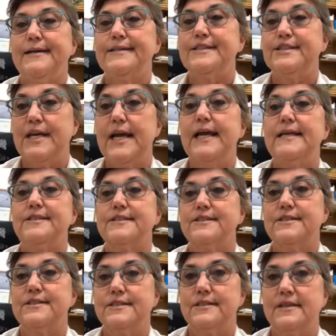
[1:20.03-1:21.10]

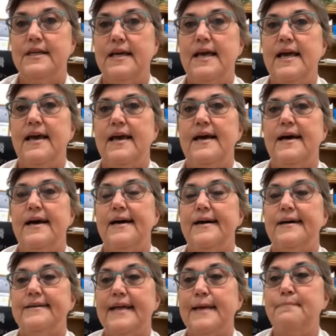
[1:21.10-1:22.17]
changed.
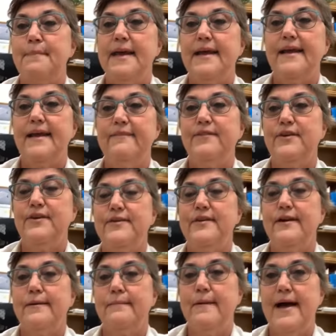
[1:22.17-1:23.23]
Like many of you
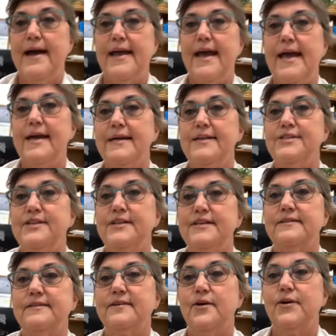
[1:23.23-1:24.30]
that are my age
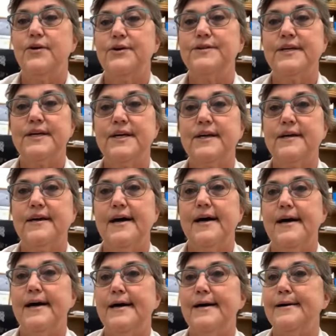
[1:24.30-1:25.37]
and older,
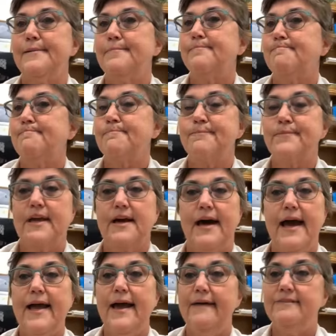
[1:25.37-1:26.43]

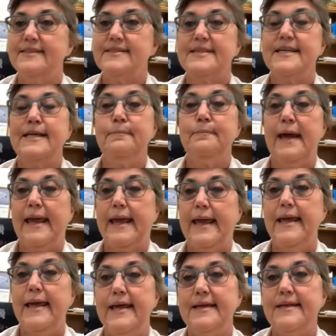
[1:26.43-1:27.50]
I haven't seen my
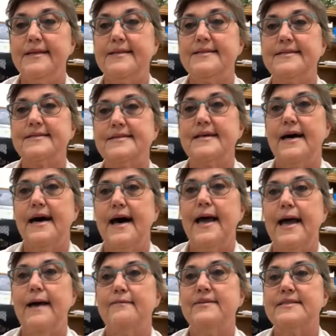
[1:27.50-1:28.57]
kids, I
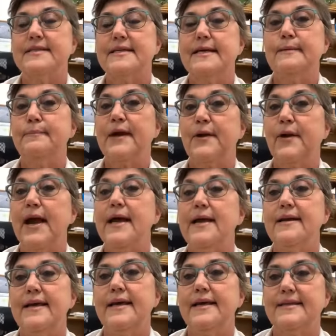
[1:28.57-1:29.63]
haven't seen my
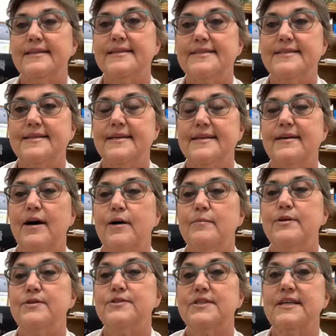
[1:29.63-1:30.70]
grandkids in
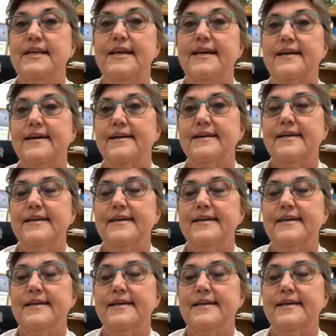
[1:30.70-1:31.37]
almost a year,